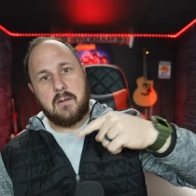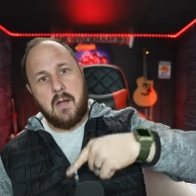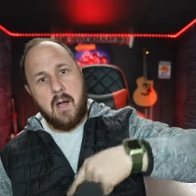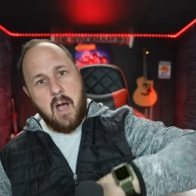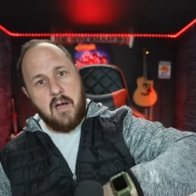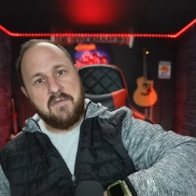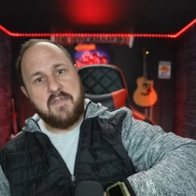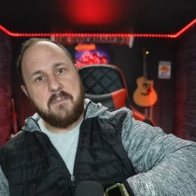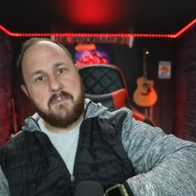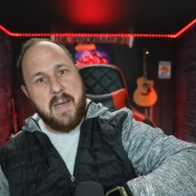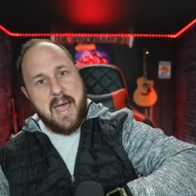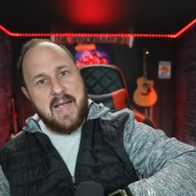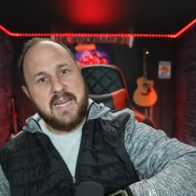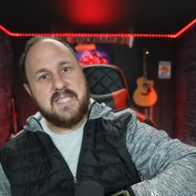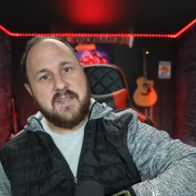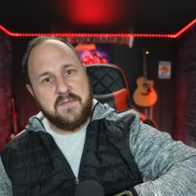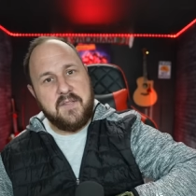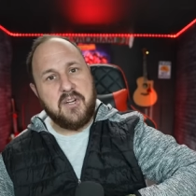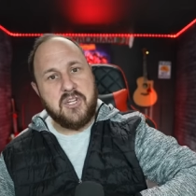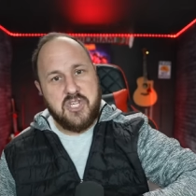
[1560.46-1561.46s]
off the
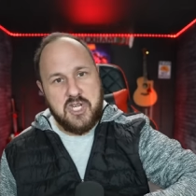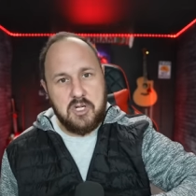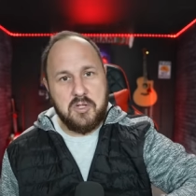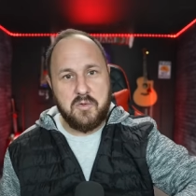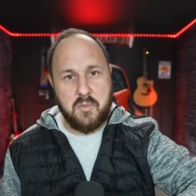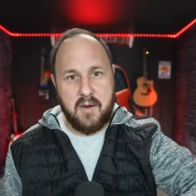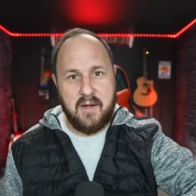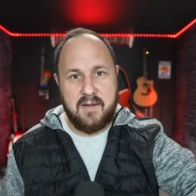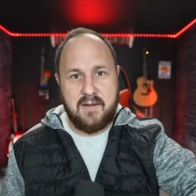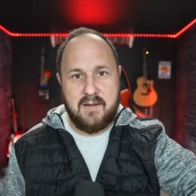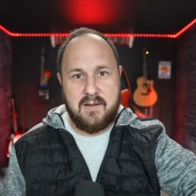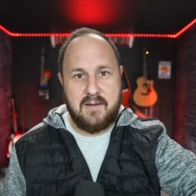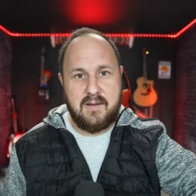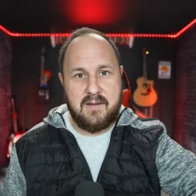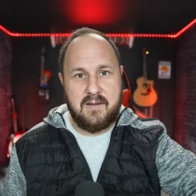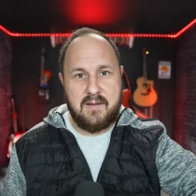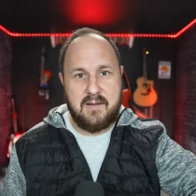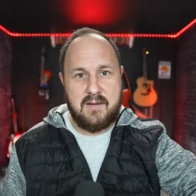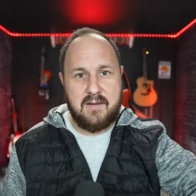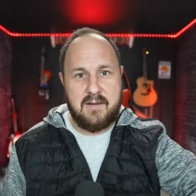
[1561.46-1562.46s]
backs of their children.
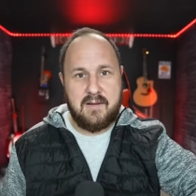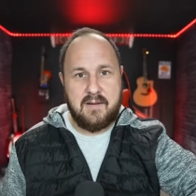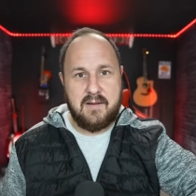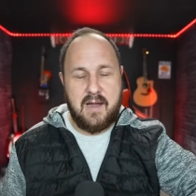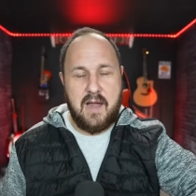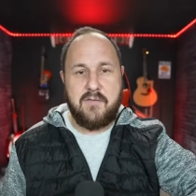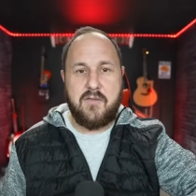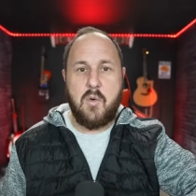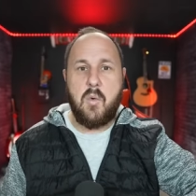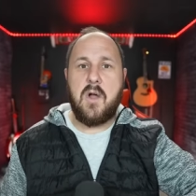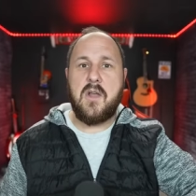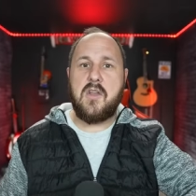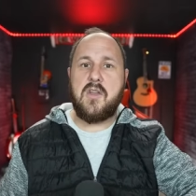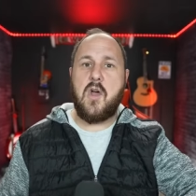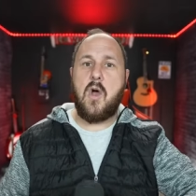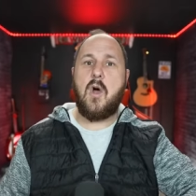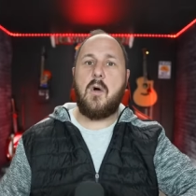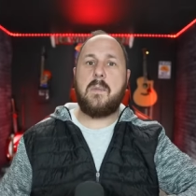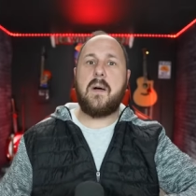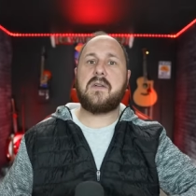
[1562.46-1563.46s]
Okay, if you want to
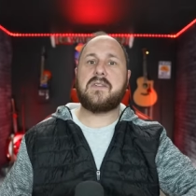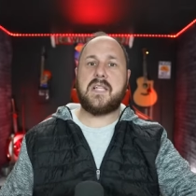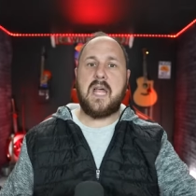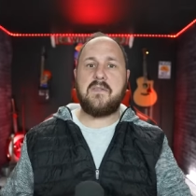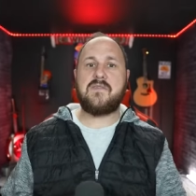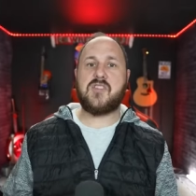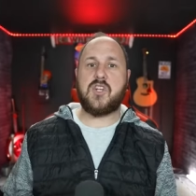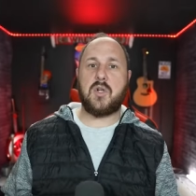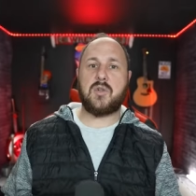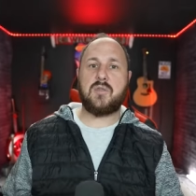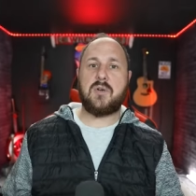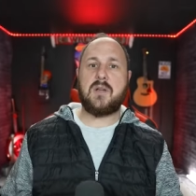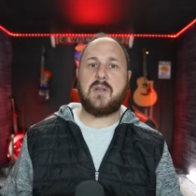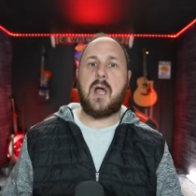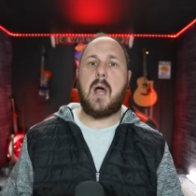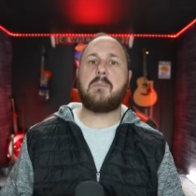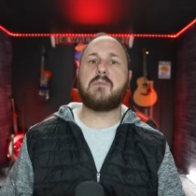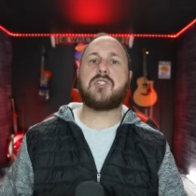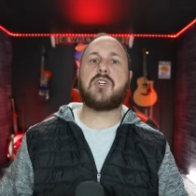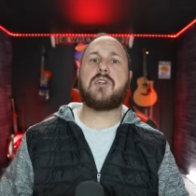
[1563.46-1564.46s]
know about deaf children, I'm